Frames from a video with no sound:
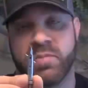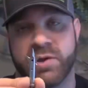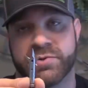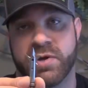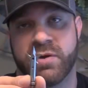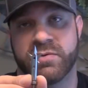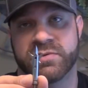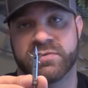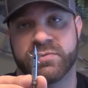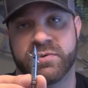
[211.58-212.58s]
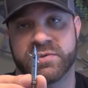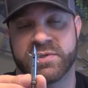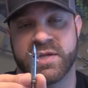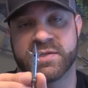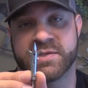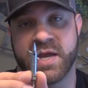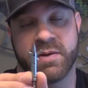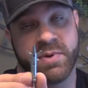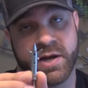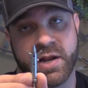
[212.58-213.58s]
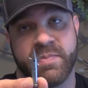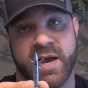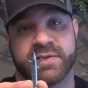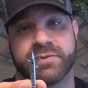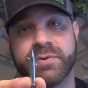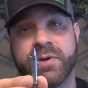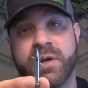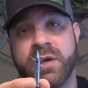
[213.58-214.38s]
blood trail was insane, but I got a pass through.